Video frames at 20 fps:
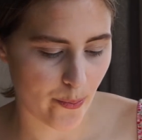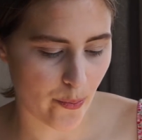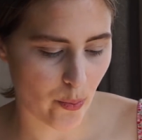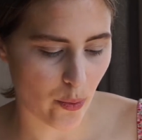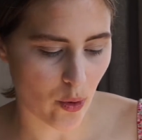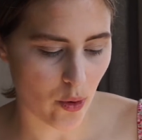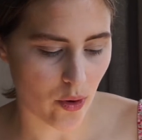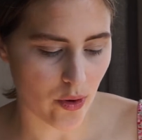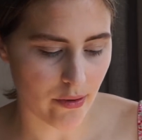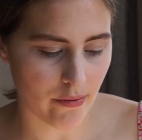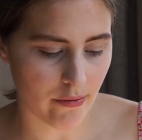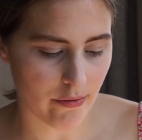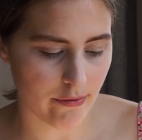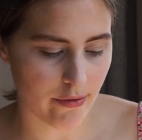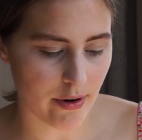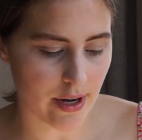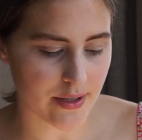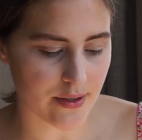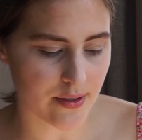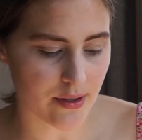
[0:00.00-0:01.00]
Buon
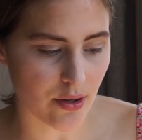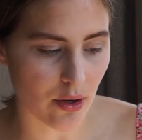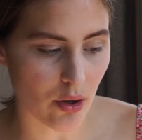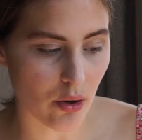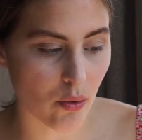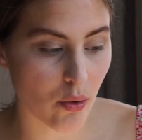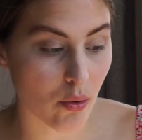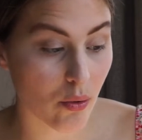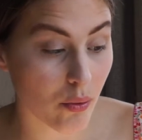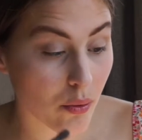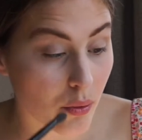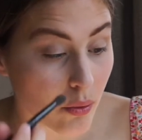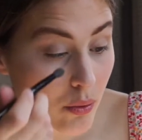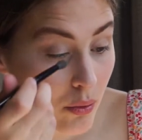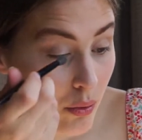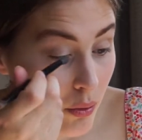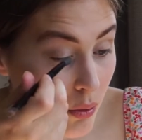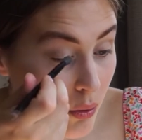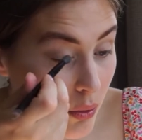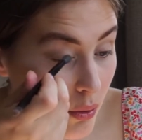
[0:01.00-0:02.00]
Fresco.
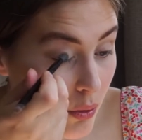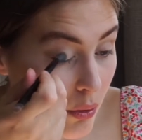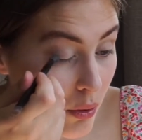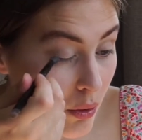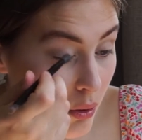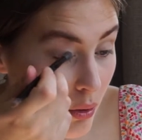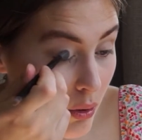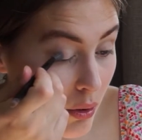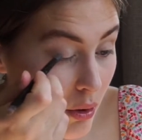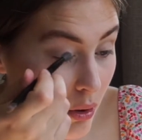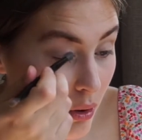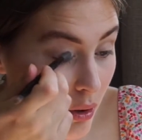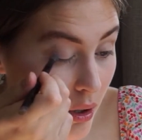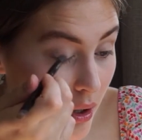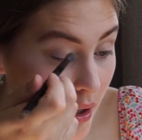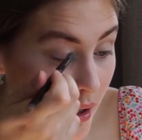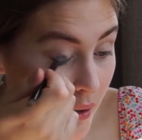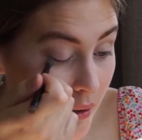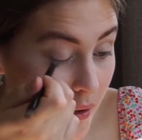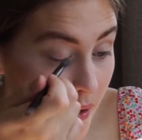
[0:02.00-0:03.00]

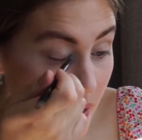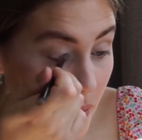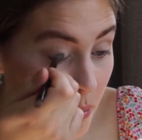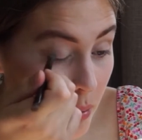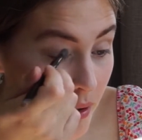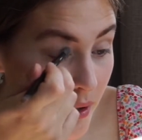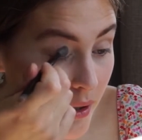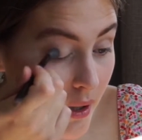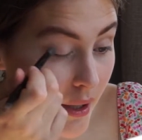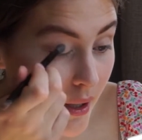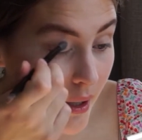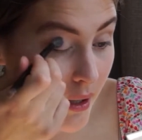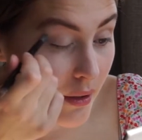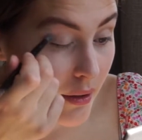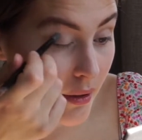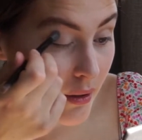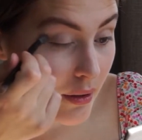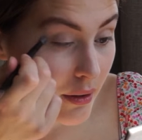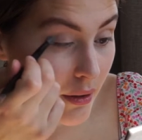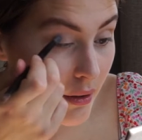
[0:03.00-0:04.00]
And I'm gonna put that
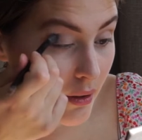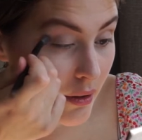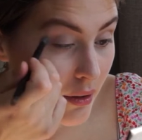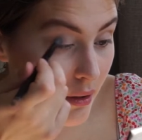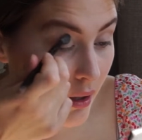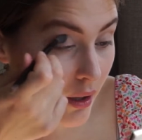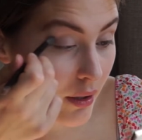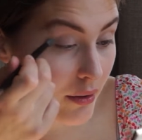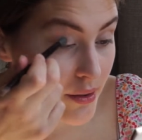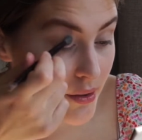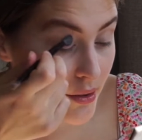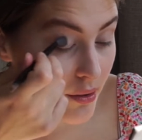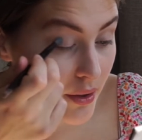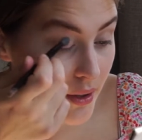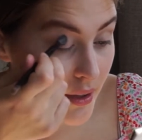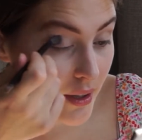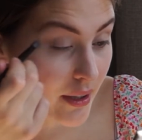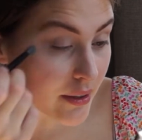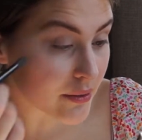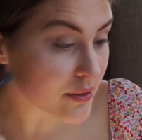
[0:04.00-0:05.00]
also on
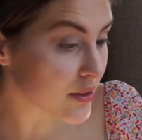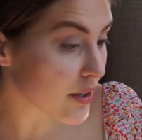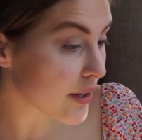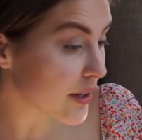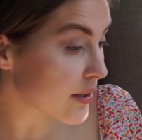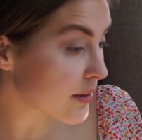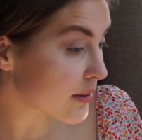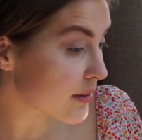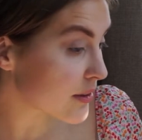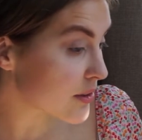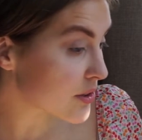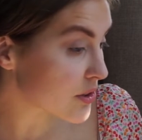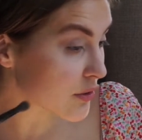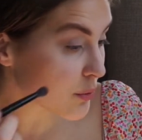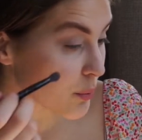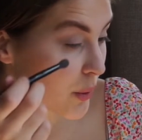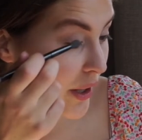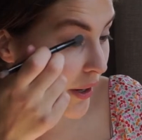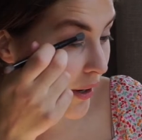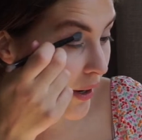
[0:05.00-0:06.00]
the outside-ish of
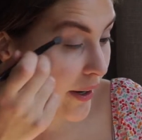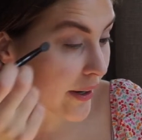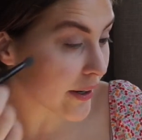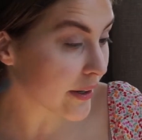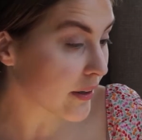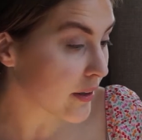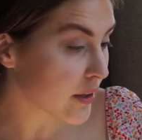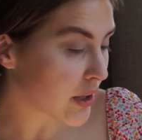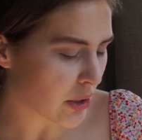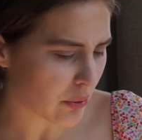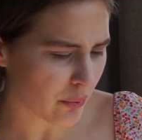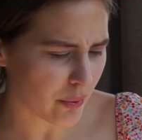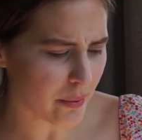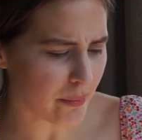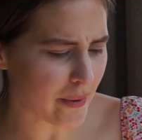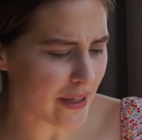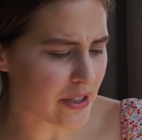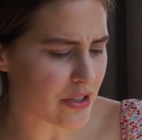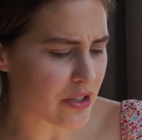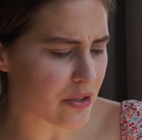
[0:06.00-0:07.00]
my eye. What
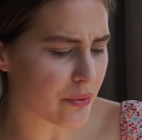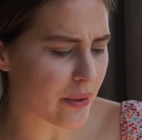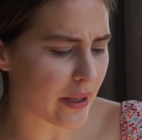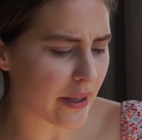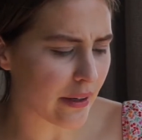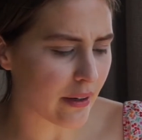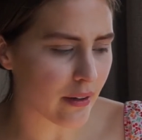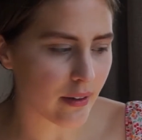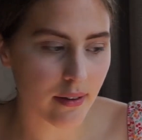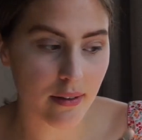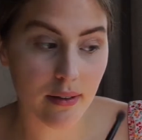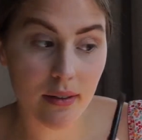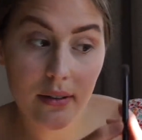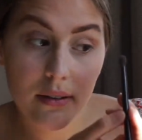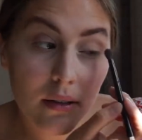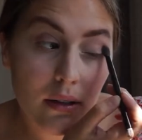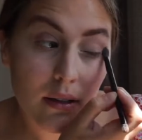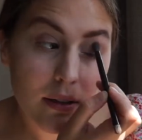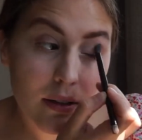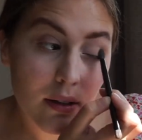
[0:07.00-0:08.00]
am I doing?
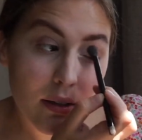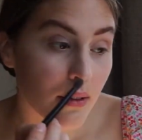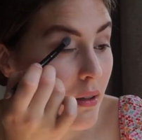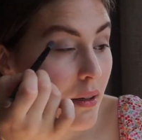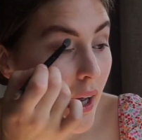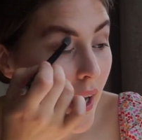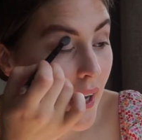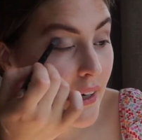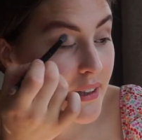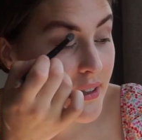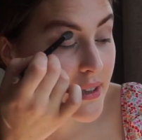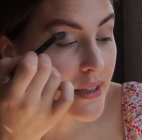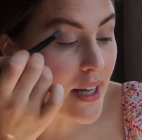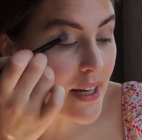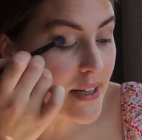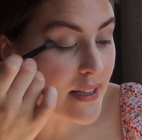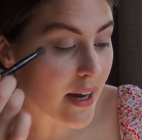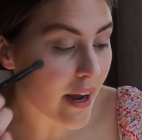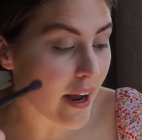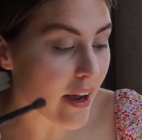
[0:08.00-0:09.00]
I just
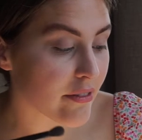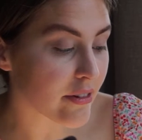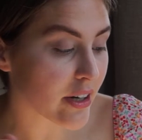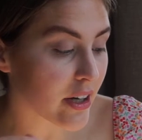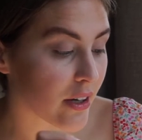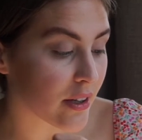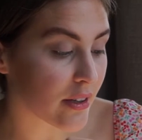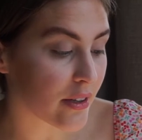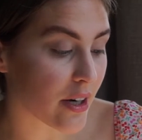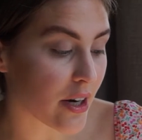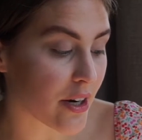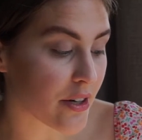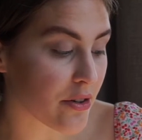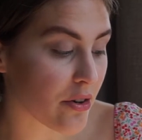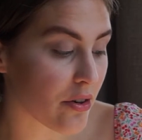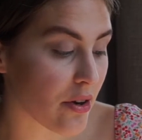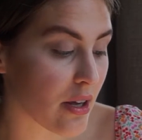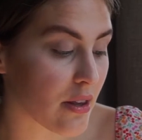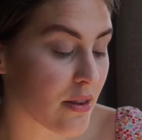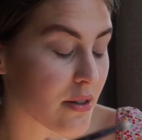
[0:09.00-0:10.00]
like to have a color
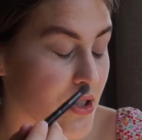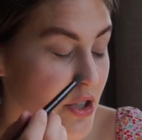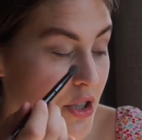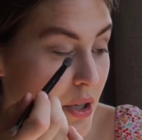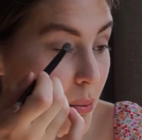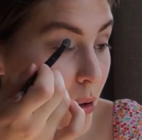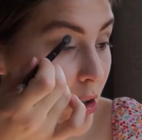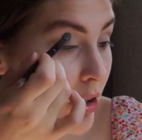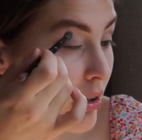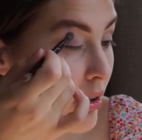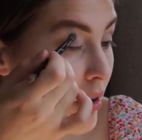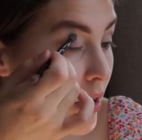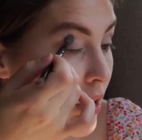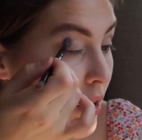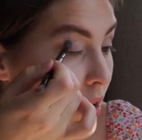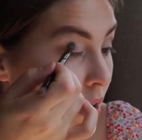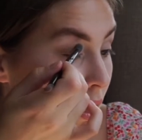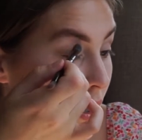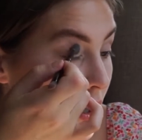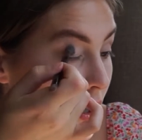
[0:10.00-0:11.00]
underneath a shimmer.
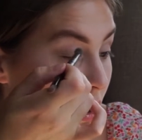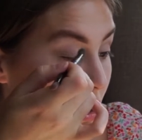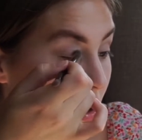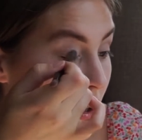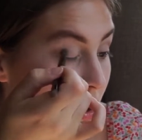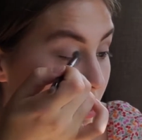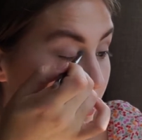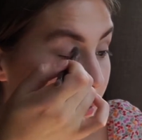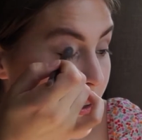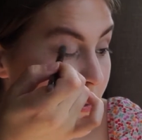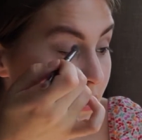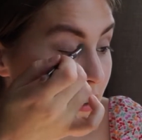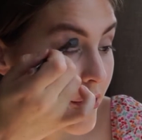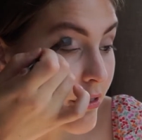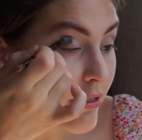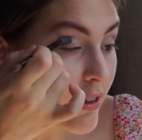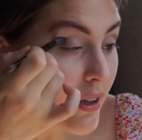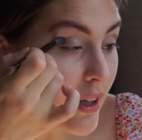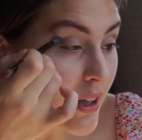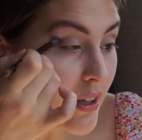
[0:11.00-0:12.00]
I
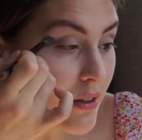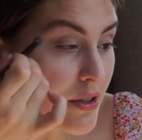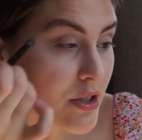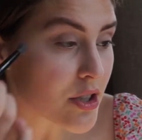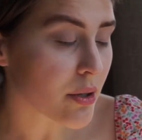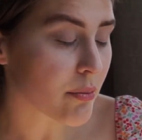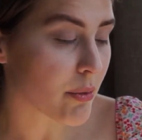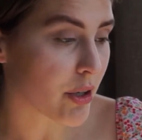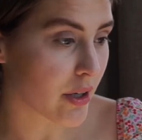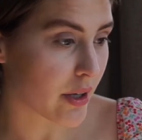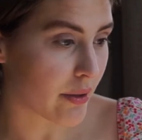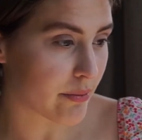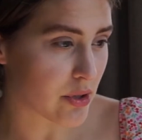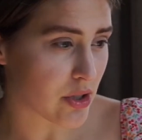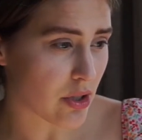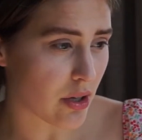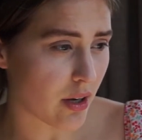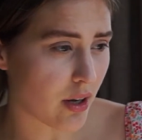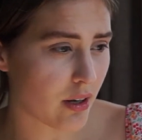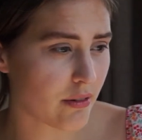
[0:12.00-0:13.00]
feel like the shimmer comes
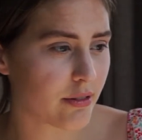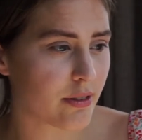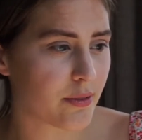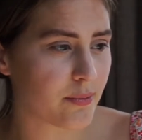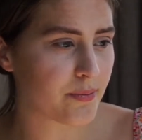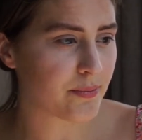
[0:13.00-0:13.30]
off.